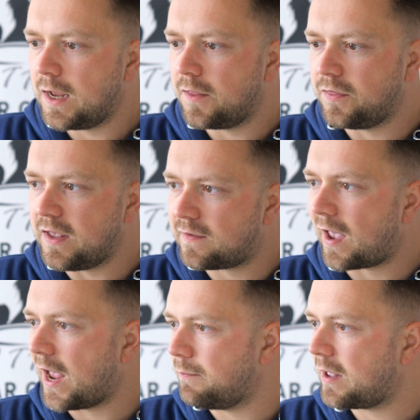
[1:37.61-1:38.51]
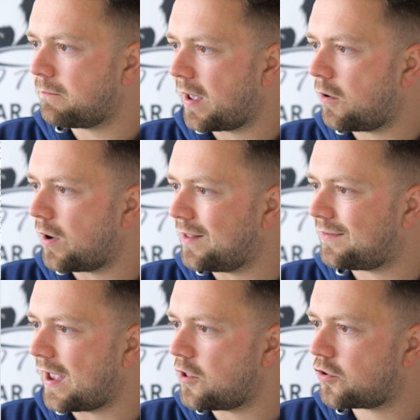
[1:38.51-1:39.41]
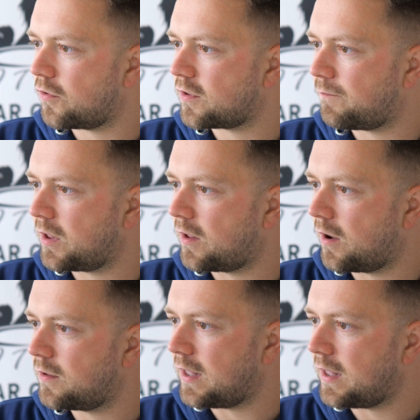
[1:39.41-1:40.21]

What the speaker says: the timing belt and tensioners have been done.